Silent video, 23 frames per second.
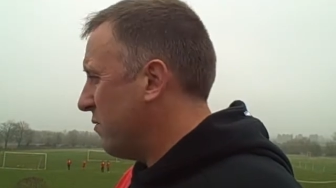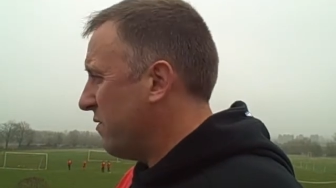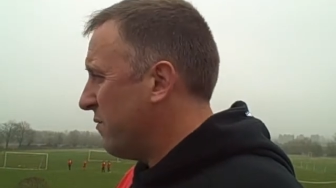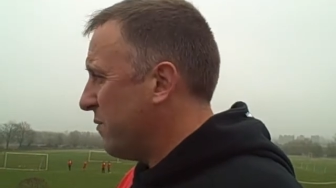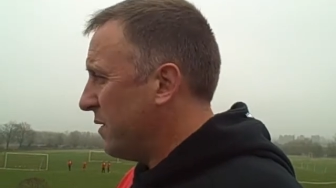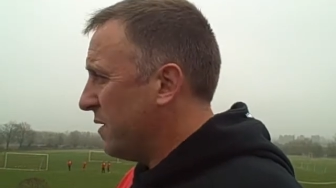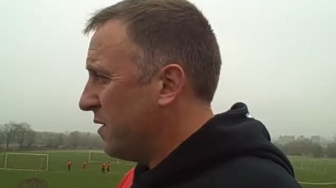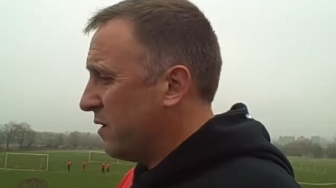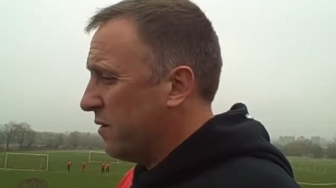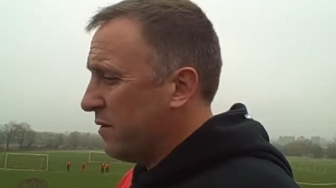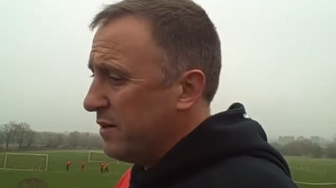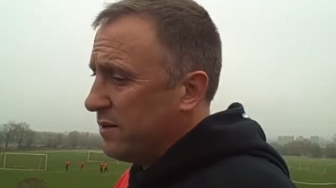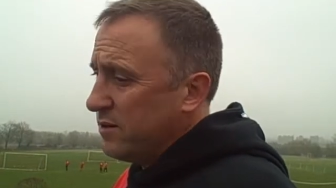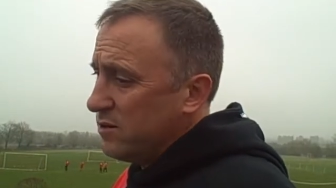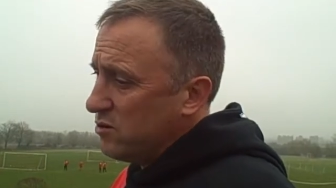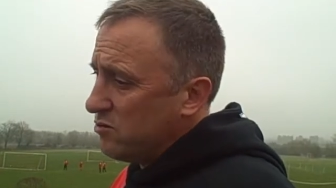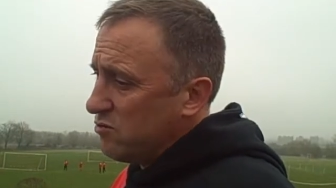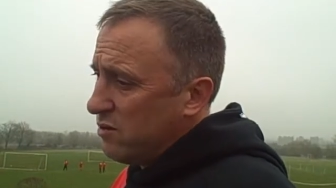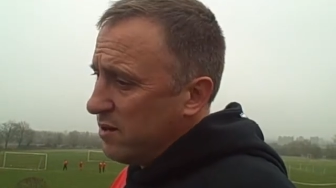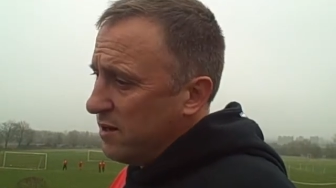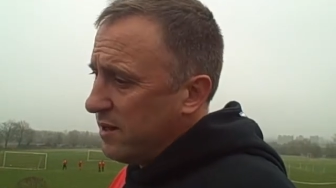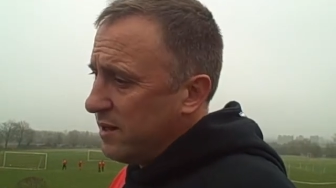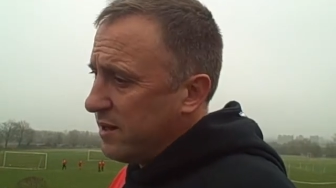we've been doing, just
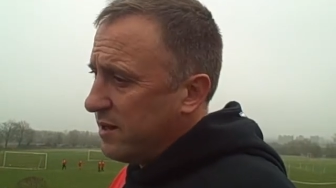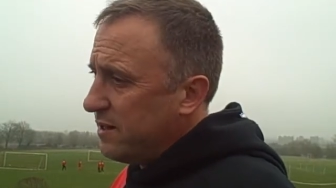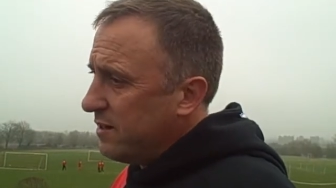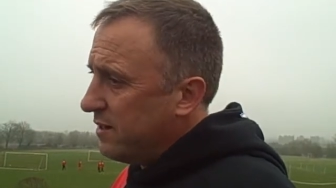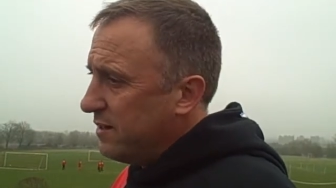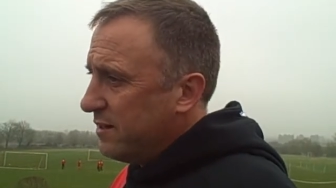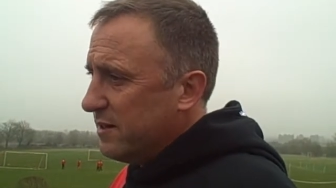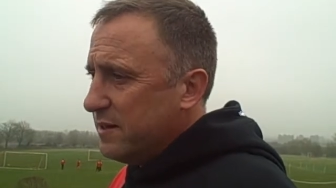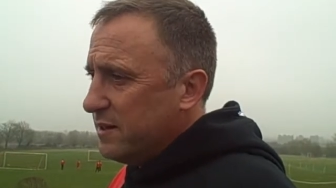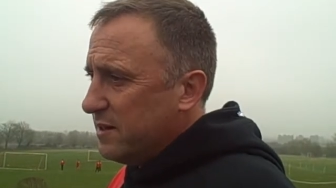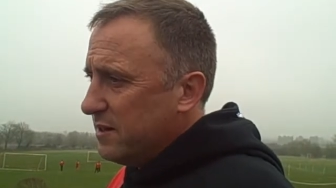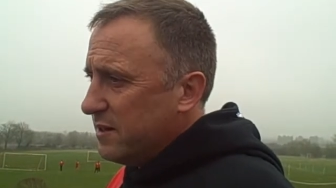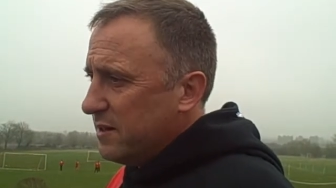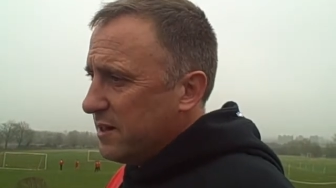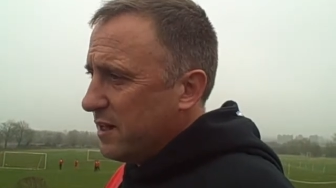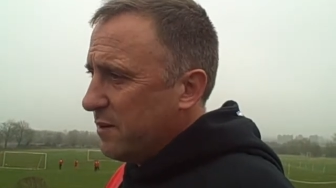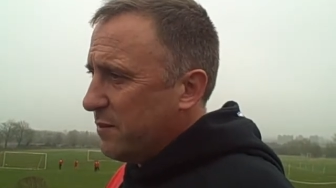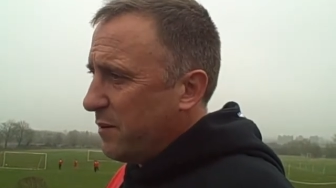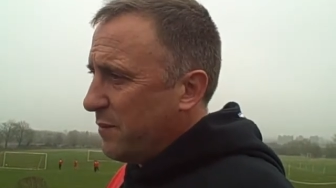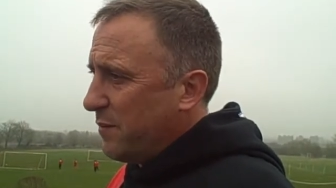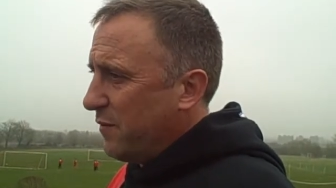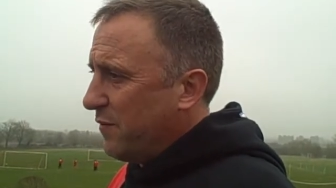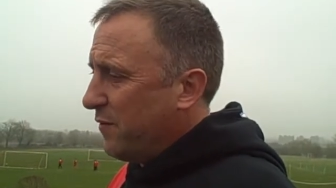trying to
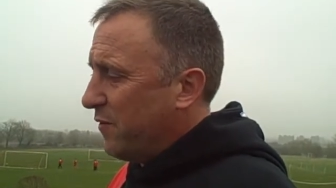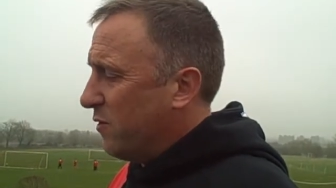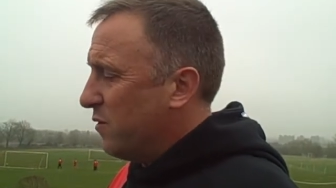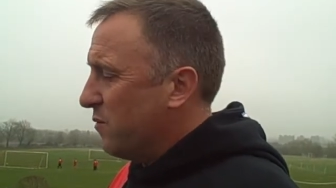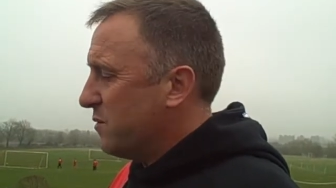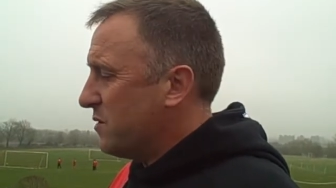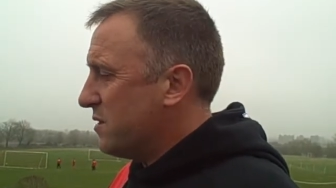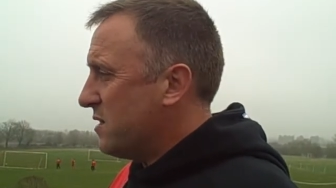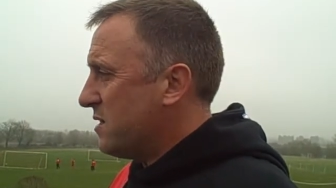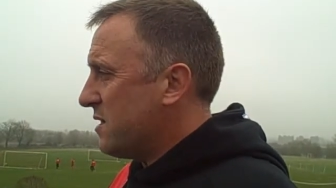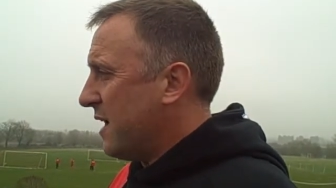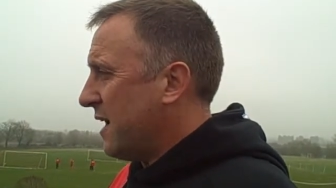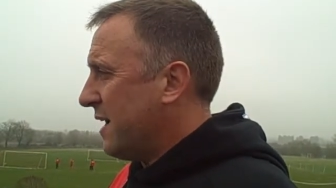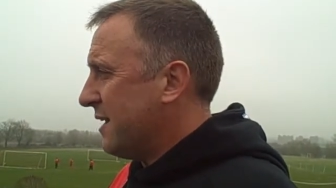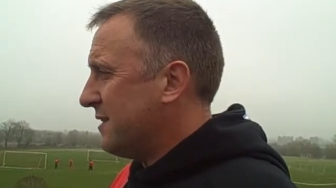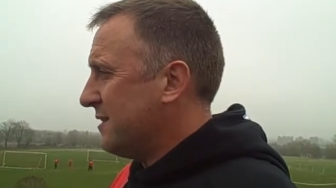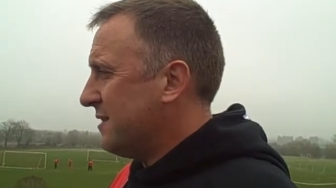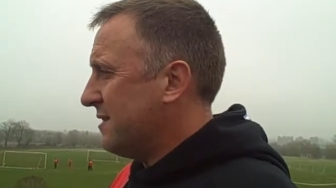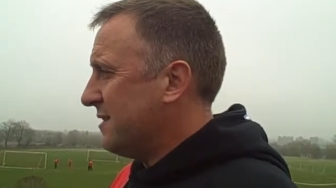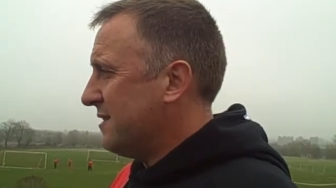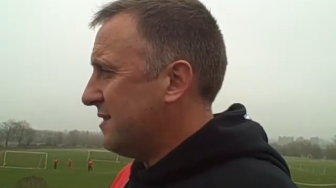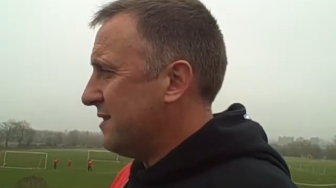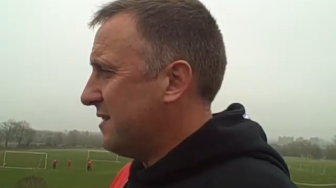keep the performances
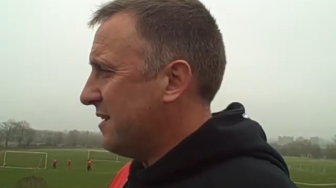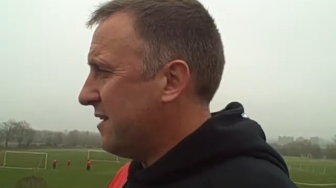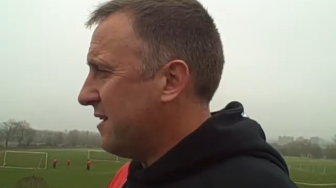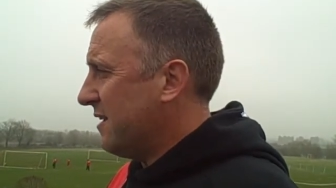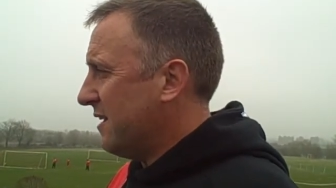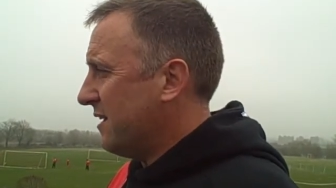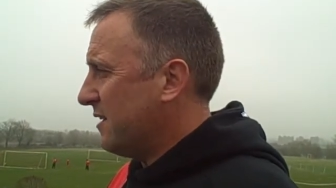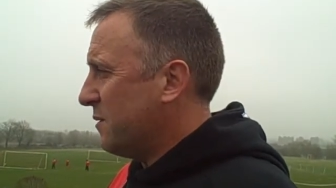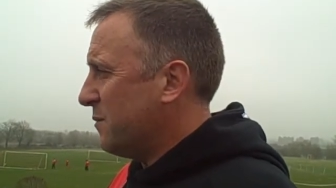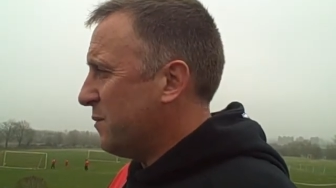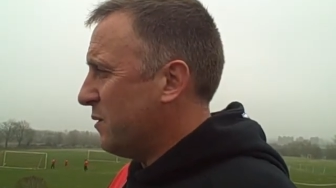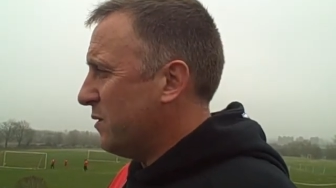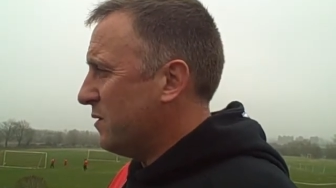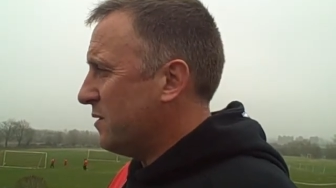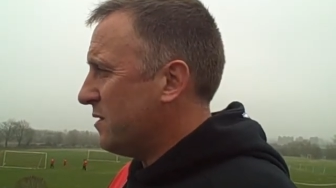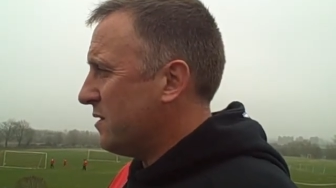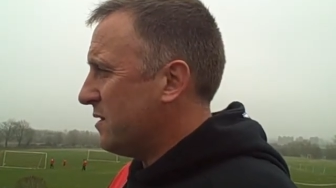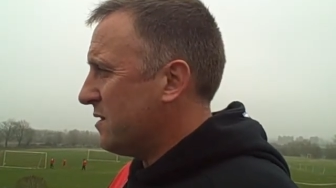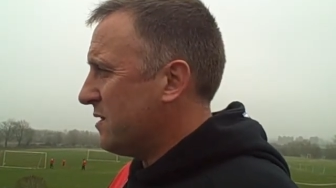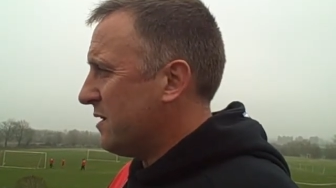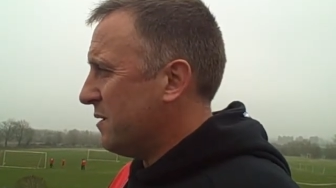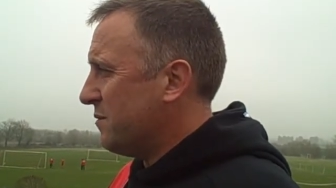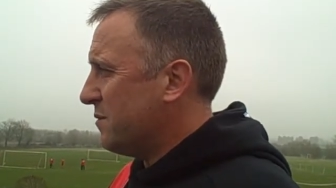and collect the points at
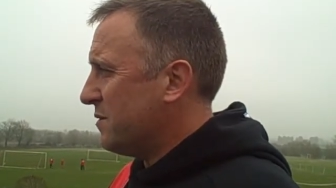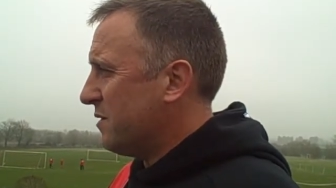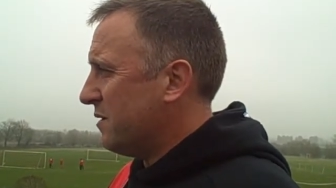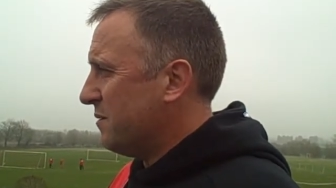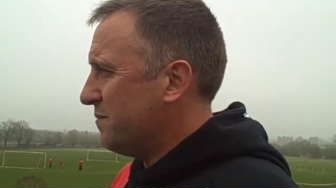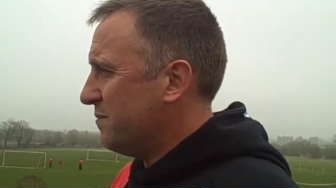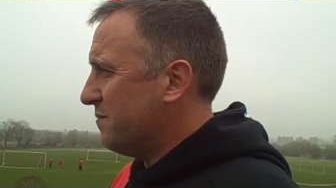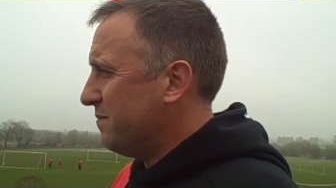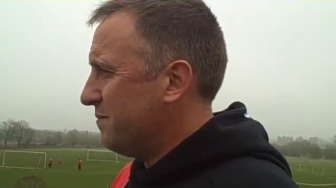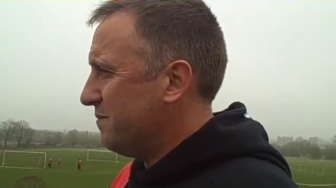the same time.